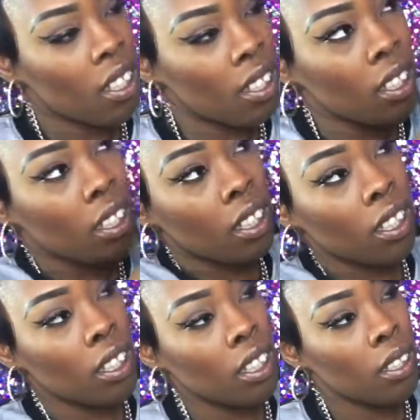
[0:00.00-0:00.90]

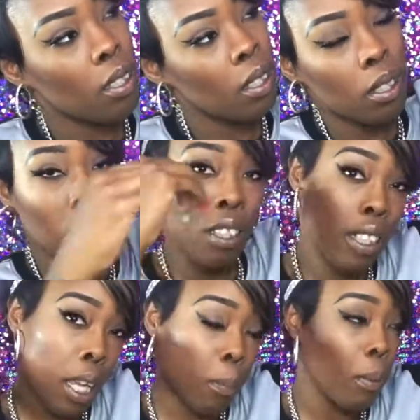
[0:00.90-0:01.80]
the
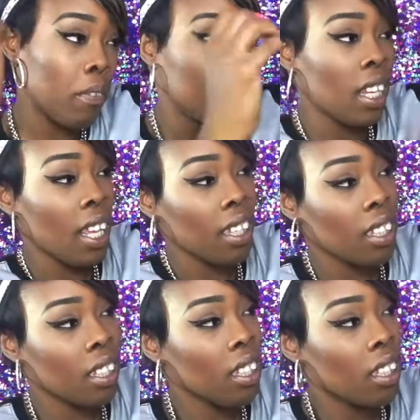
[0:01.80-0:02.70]
nape of the neck
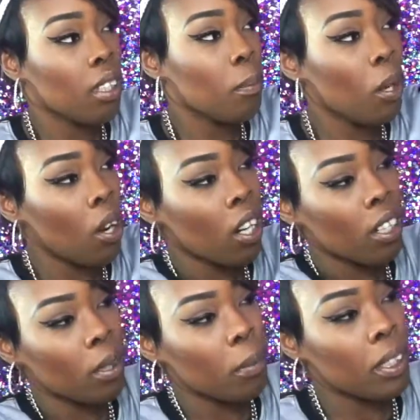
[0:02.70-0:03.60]

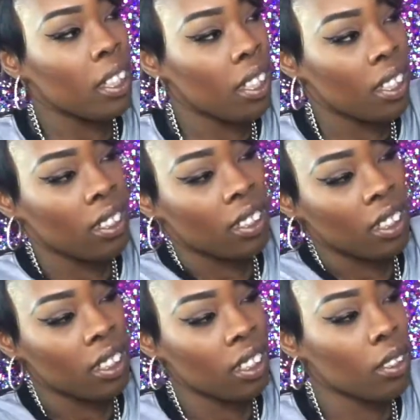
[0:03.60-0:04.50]
part, because
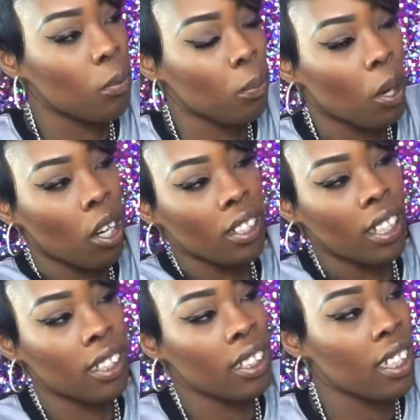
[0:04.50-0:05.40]
this is the part
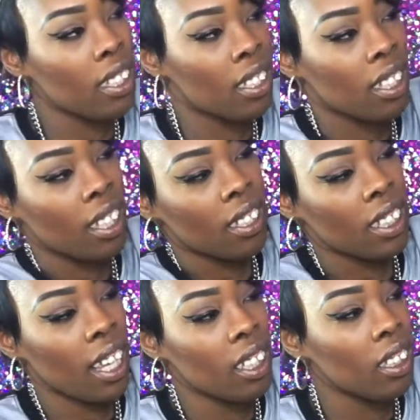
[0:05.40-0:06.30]
that tends to get
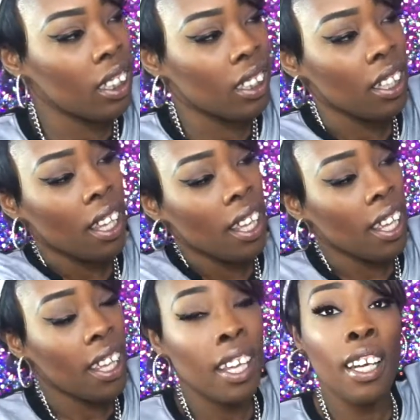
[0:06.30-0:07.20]
tangly
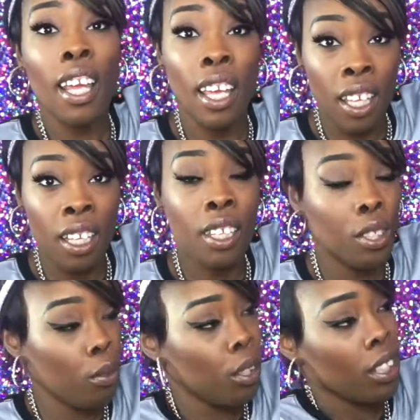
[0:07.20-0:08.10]
in any
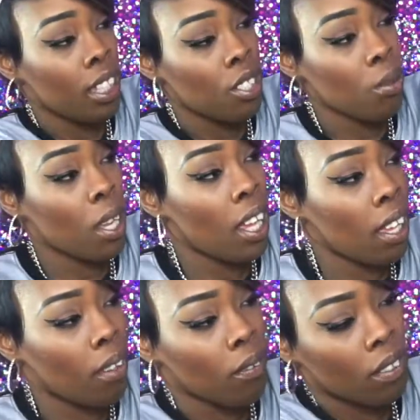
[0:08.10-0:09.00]
unit that you
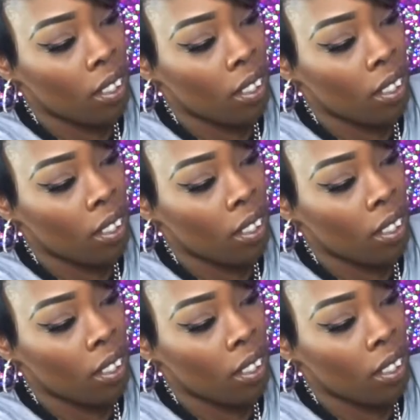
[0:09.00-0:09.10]
have.